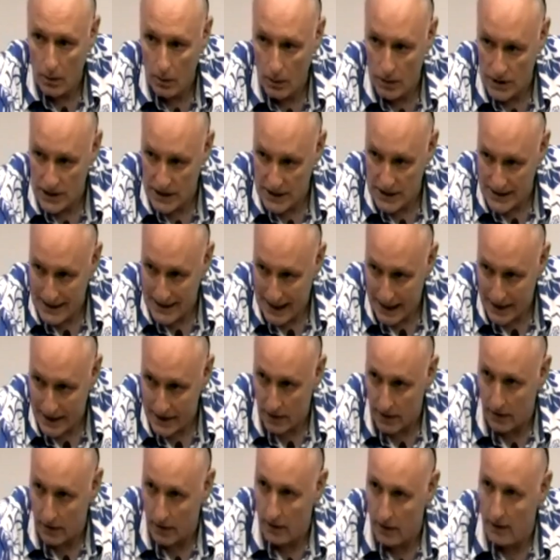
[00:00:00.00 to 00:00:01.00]
which is
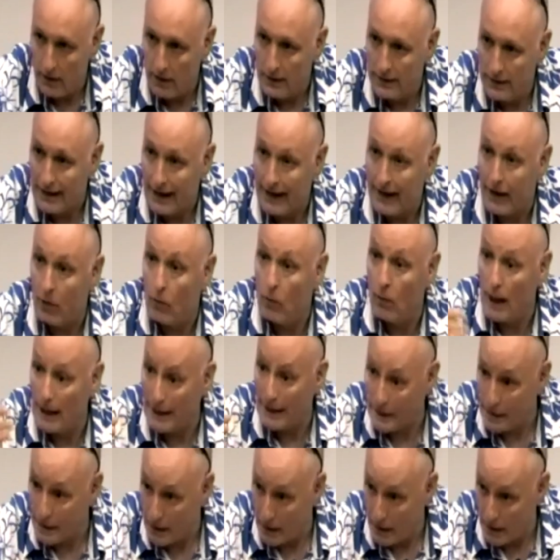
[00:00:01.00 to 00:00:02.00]
lesser than a
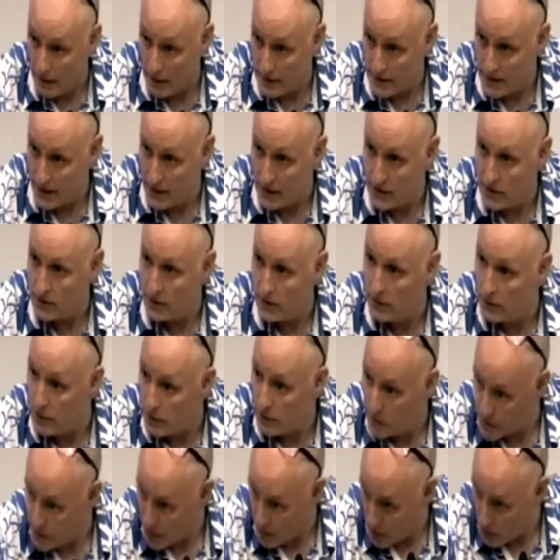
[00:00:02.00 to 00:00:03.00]
radicalization.
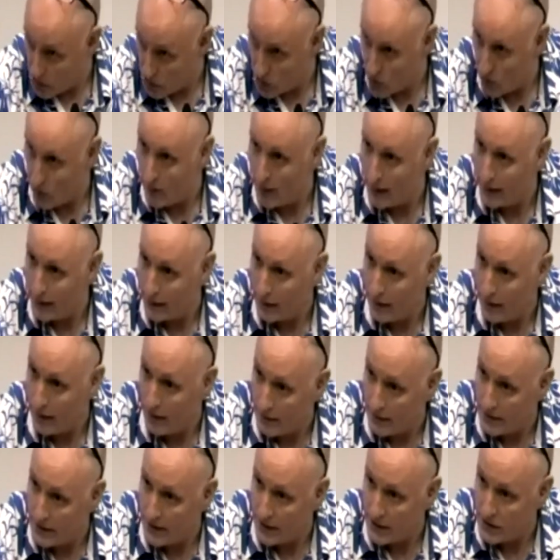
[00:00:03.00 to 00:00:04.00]
There is also a
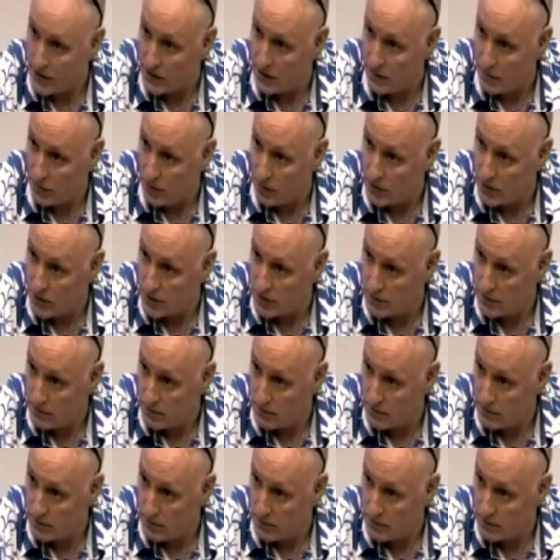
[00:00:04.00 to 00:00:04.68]
radicalization amongst